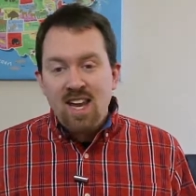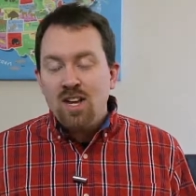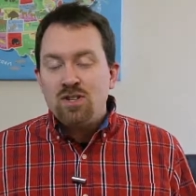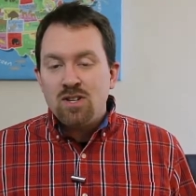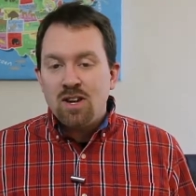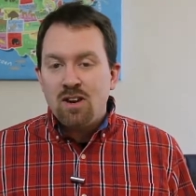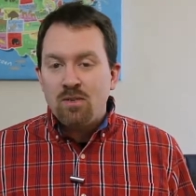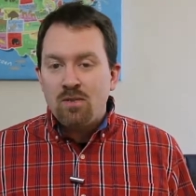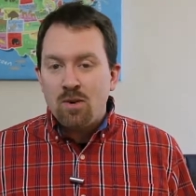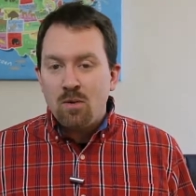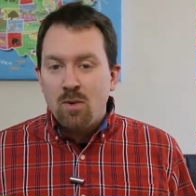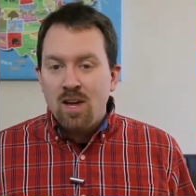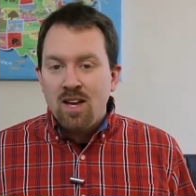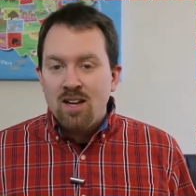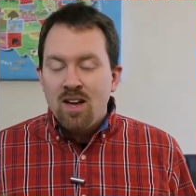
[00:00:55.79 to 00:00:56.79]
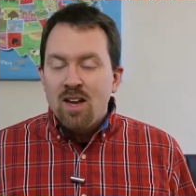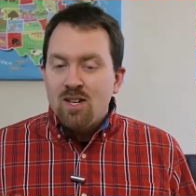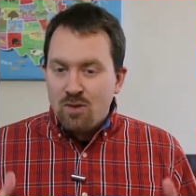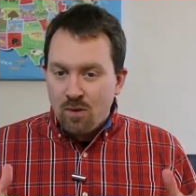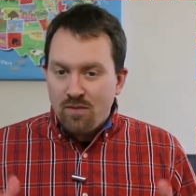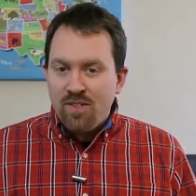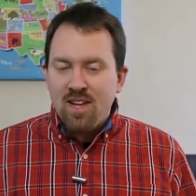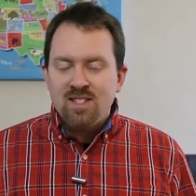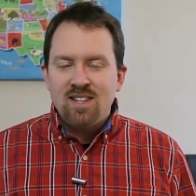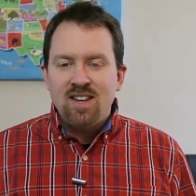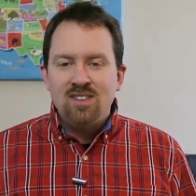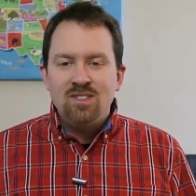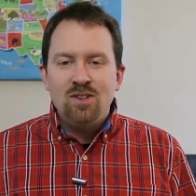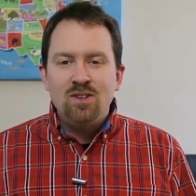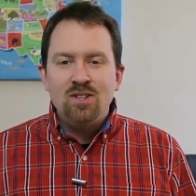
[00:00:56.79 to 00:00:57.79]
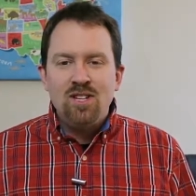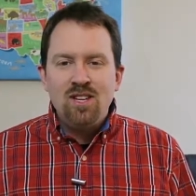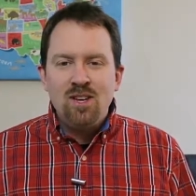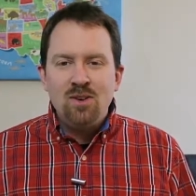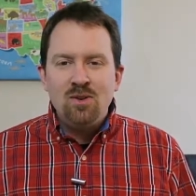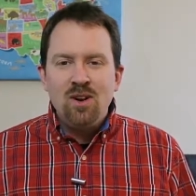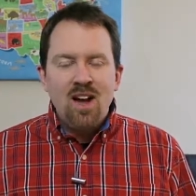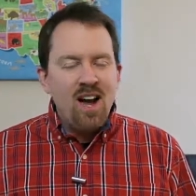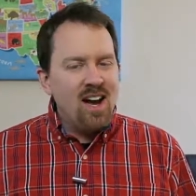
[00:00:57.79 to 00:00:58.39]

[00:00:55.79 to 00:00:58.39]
each and every week, so if that sounds good to you,